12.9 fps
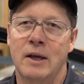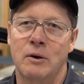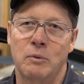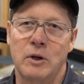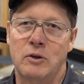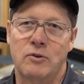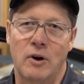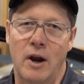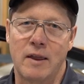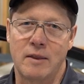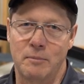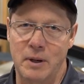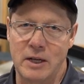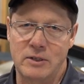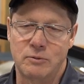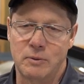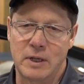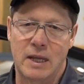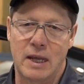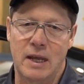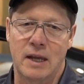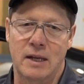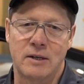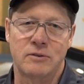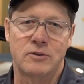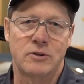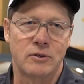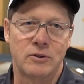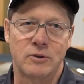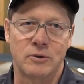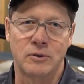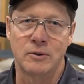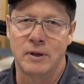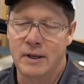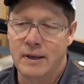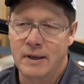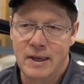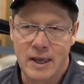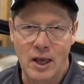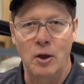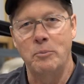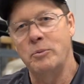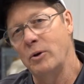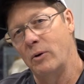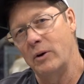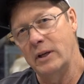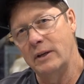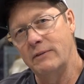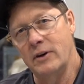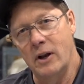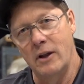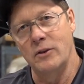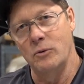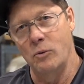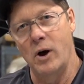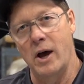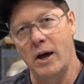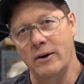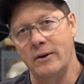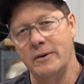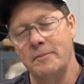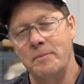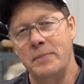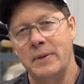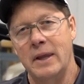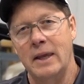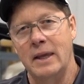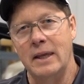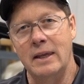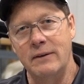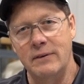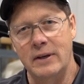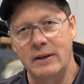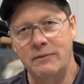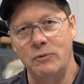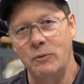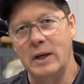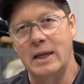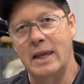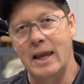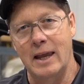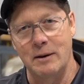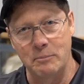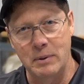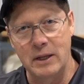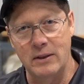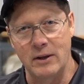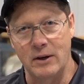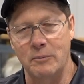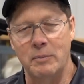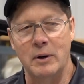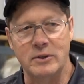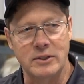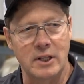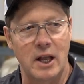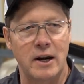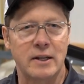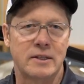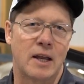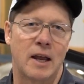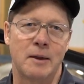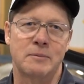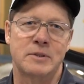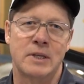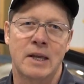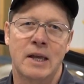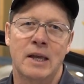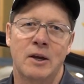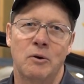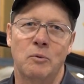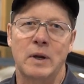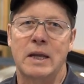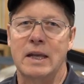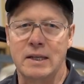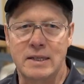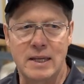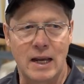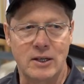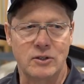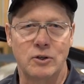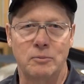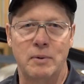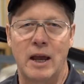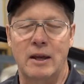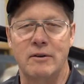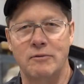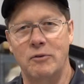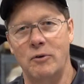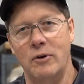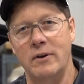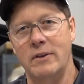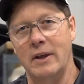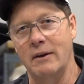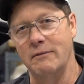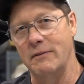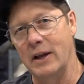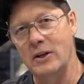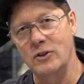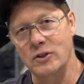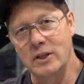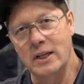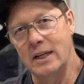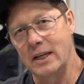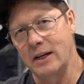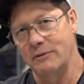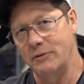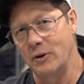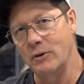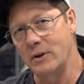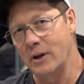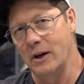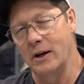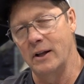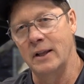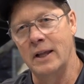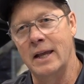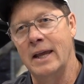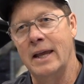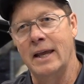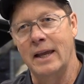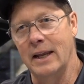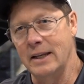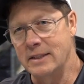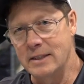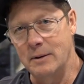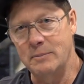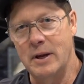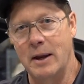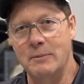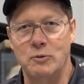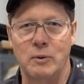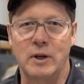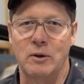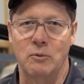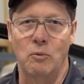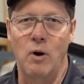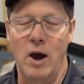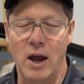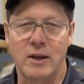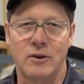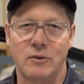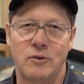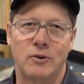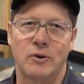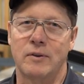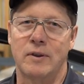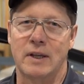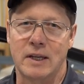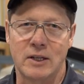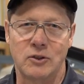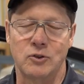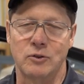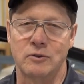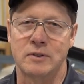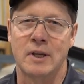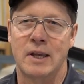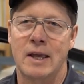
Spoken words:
We try the best we can to help you even on the water, even if we can't be there. But a lot of times we can text you back and forth, eventually get a phone call, and sometimes we can walk you through the issues.